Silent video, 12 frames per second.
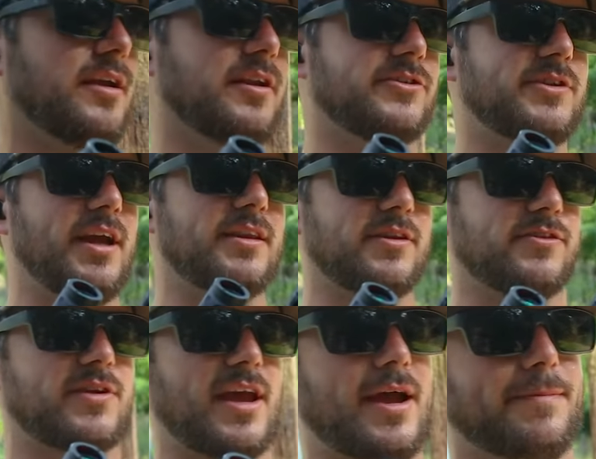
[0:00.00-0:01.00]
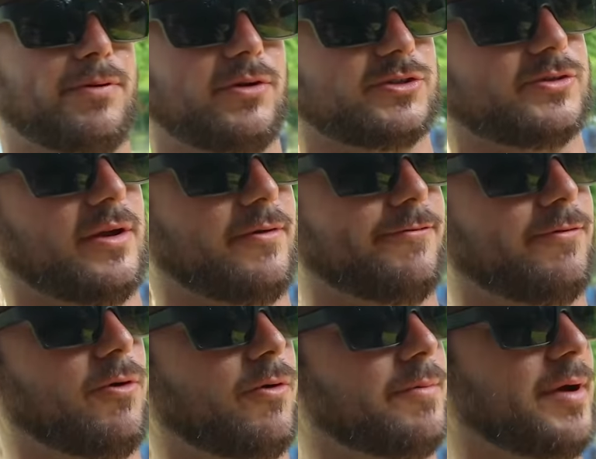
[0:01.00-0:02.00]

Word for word: you just take this guy, push forward.